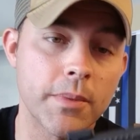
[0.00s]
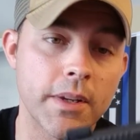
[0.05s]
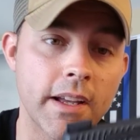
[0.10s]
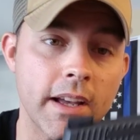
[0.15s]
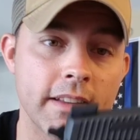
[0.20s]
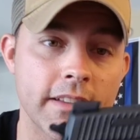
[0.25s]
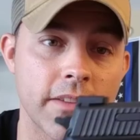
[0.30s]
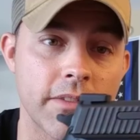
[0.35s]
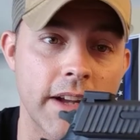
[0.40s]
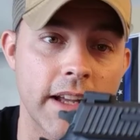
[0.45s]

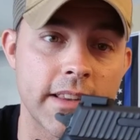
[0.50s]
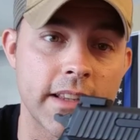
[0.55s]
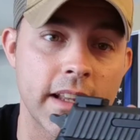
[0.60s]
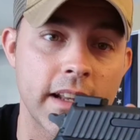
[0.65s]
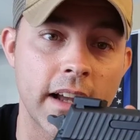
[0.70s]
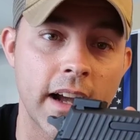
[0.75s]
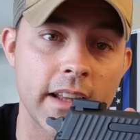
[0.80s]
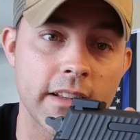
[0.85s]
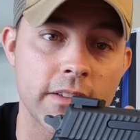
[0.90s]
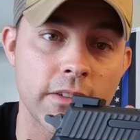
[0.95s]
because I've got that
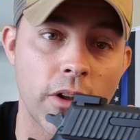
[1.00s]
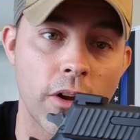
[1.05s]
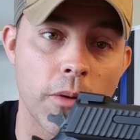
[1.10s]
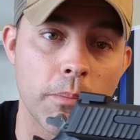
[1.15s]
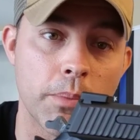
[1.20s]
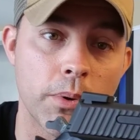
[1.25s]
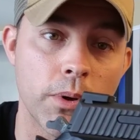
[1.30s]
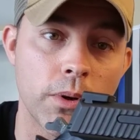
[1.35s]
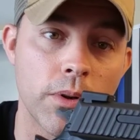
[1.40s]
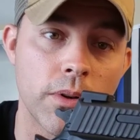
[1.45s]
nice long
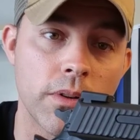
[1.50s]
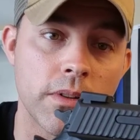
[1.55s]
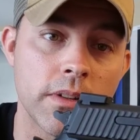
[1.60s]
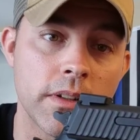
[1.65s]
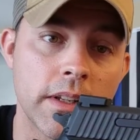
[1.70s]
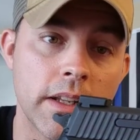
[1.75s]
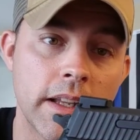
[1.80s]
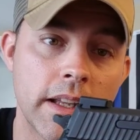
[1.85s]
pull,